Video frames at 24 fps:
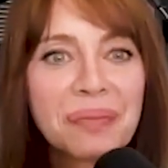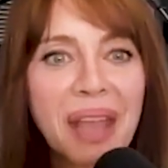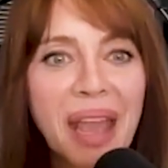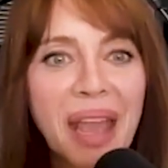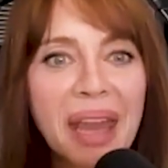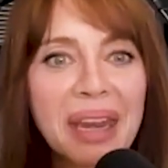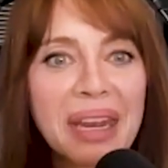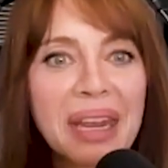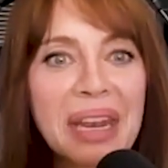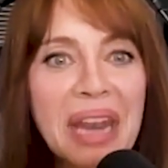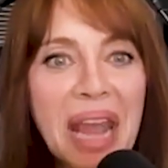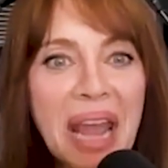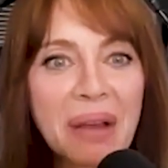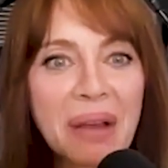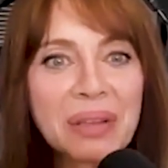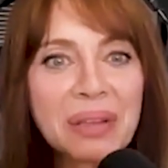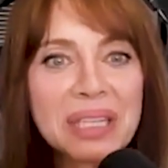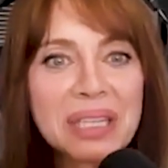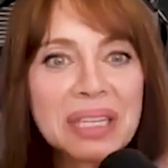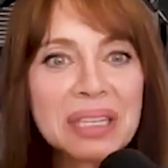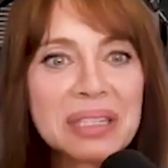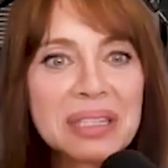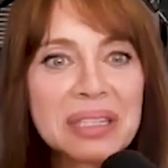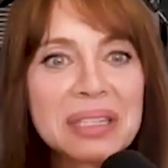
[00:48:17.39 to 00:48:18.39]
and
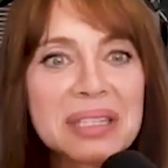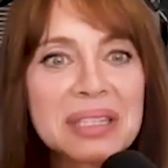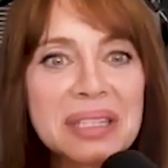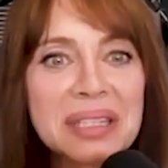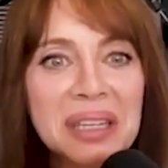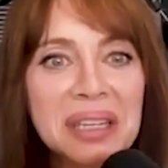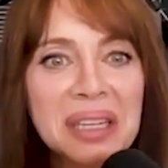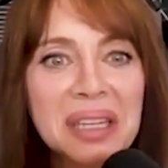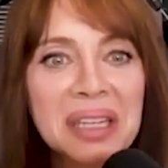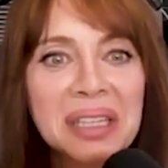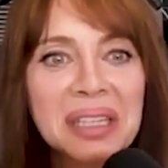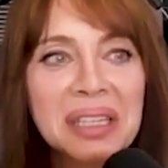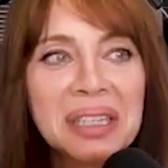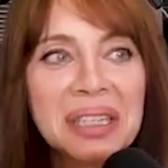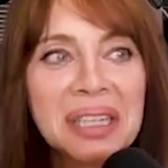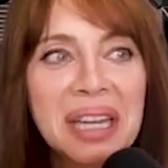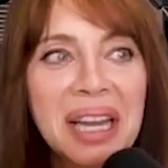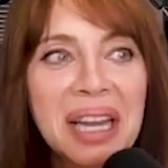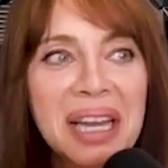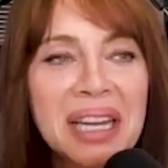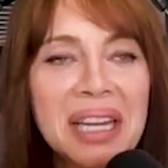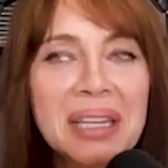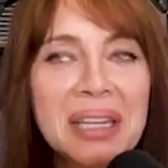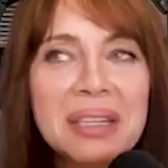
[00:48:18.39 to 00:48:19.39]
announces,
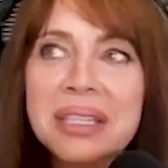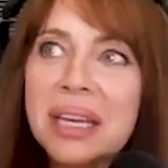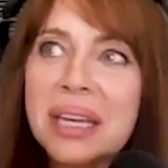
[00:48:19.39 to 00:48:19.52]
and he